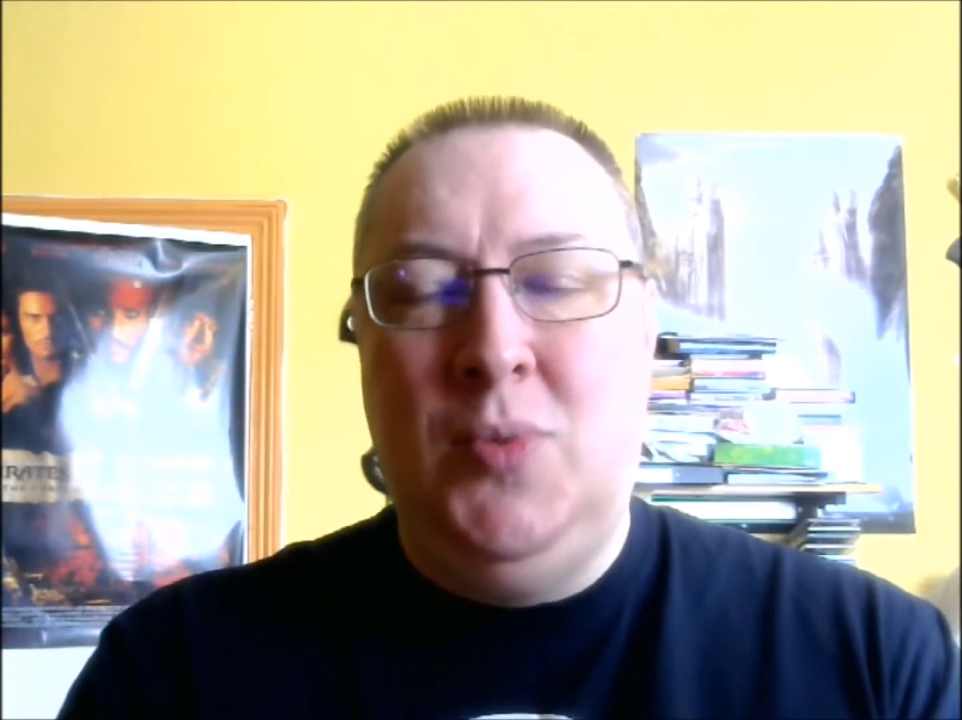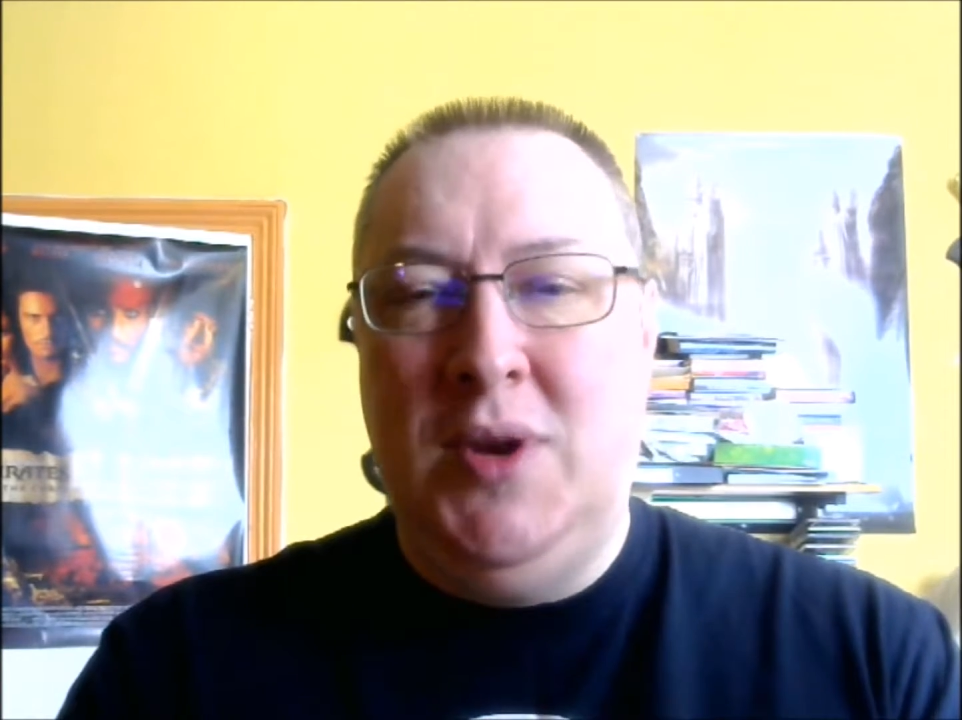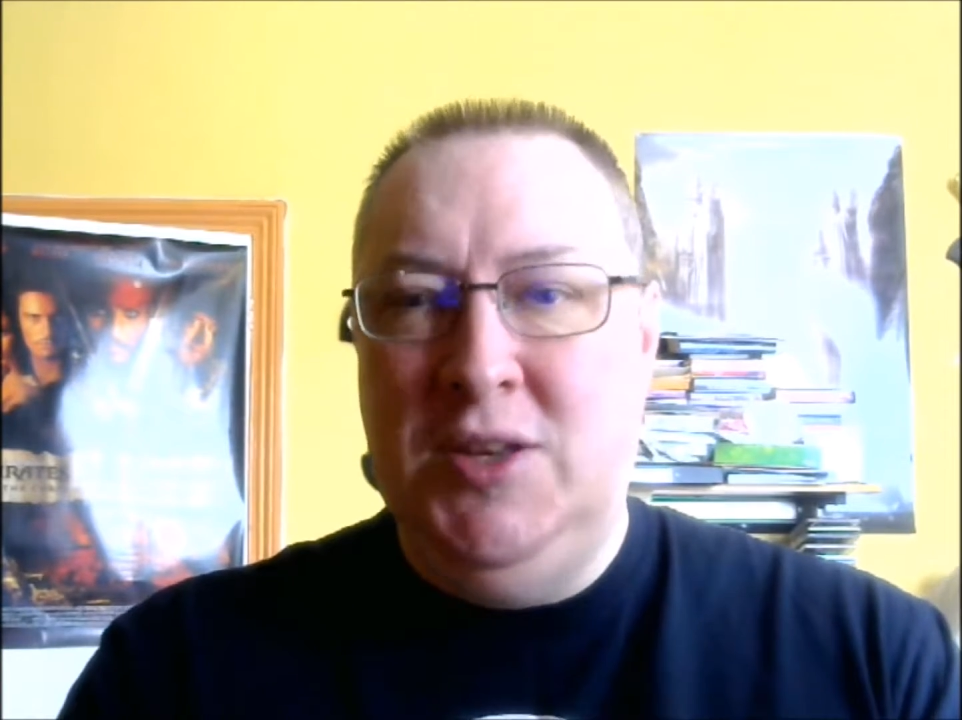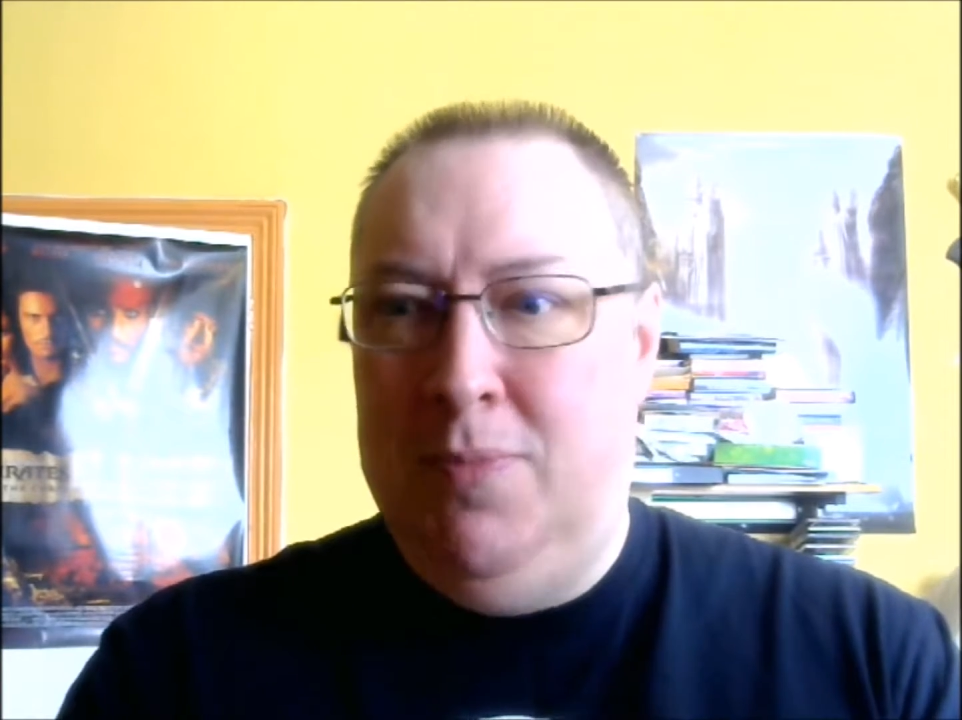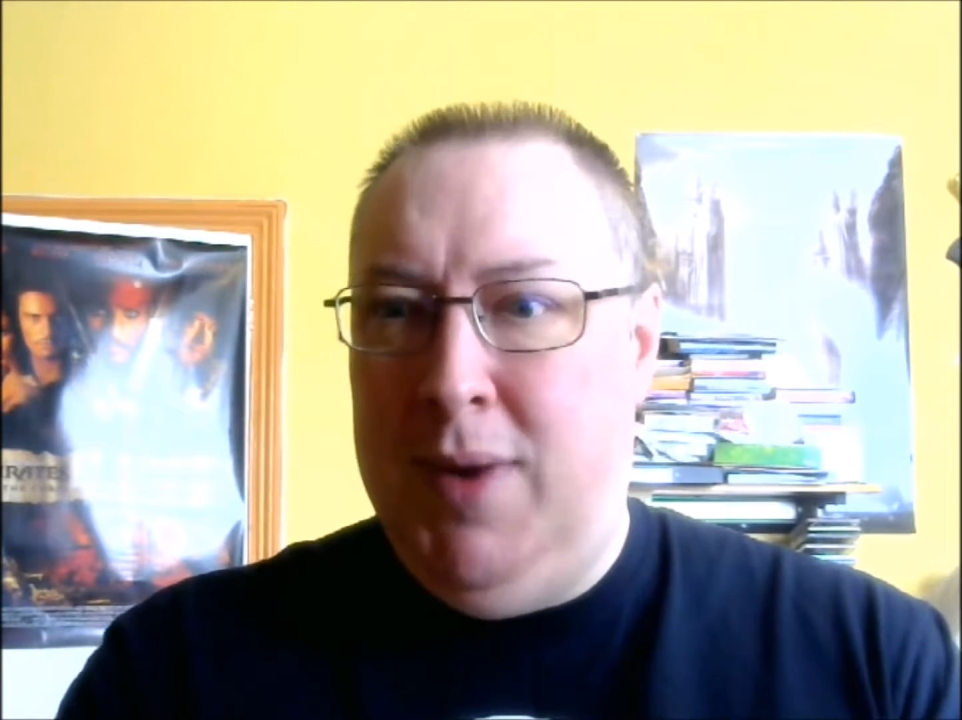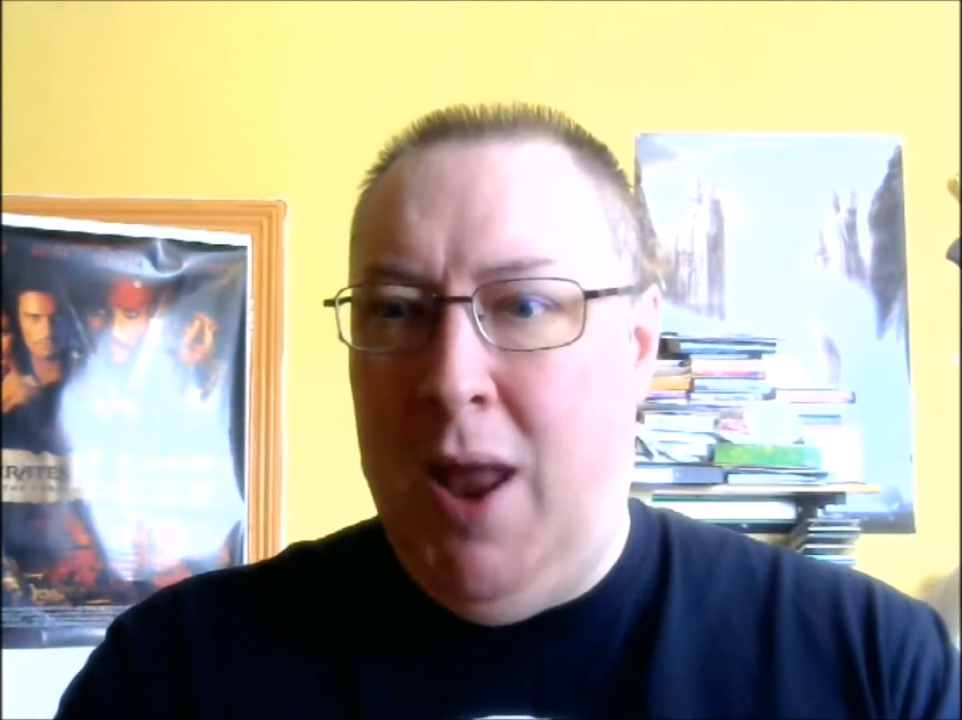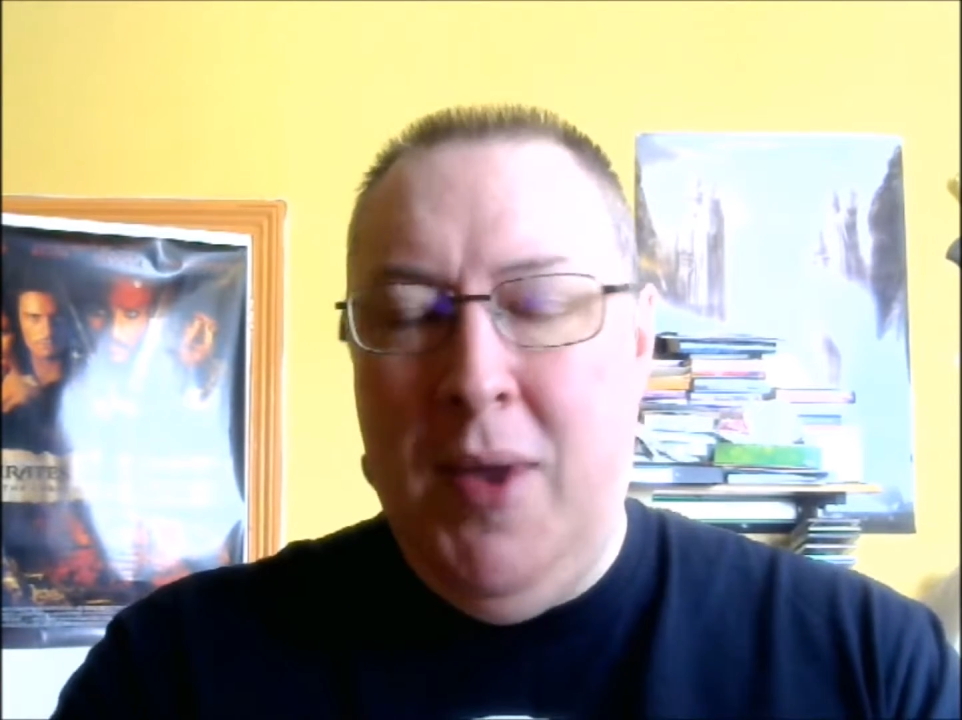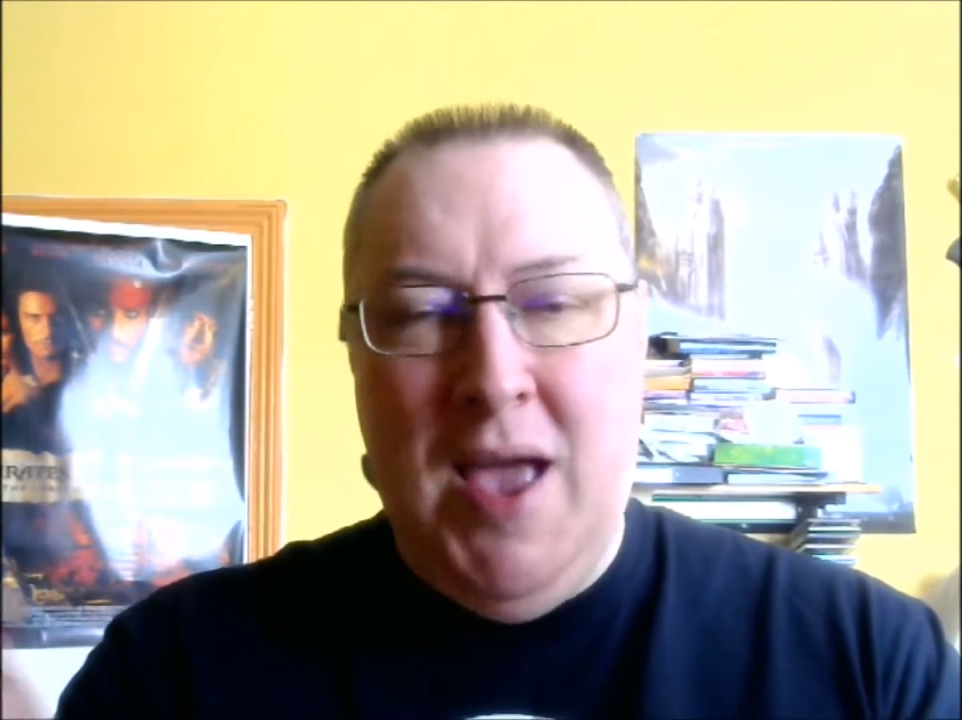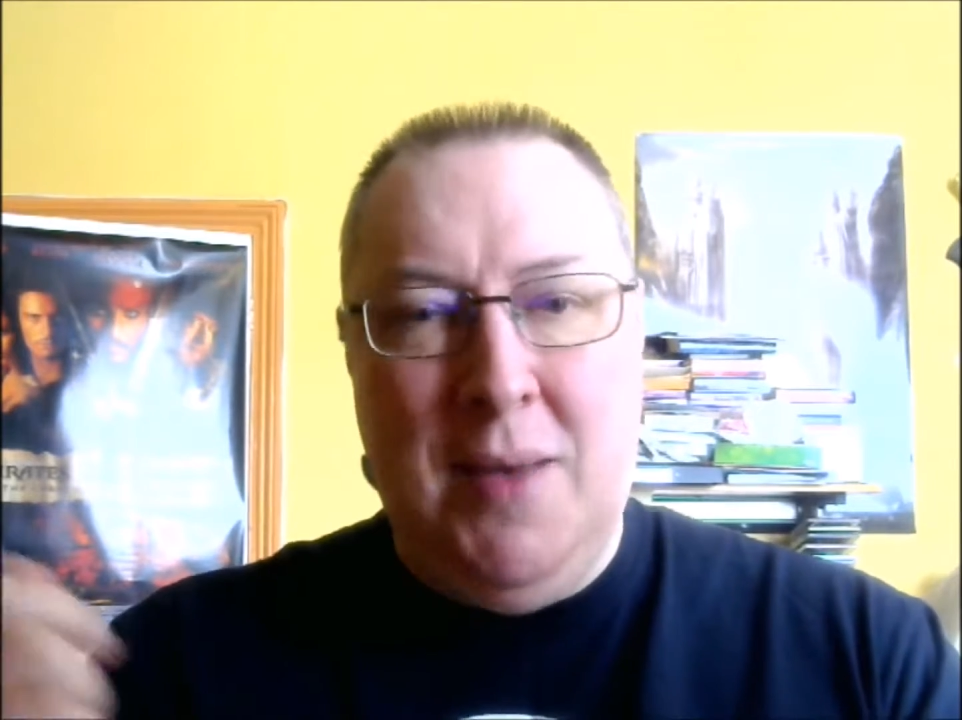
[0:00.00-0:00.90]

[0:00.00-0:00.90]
when he's blowing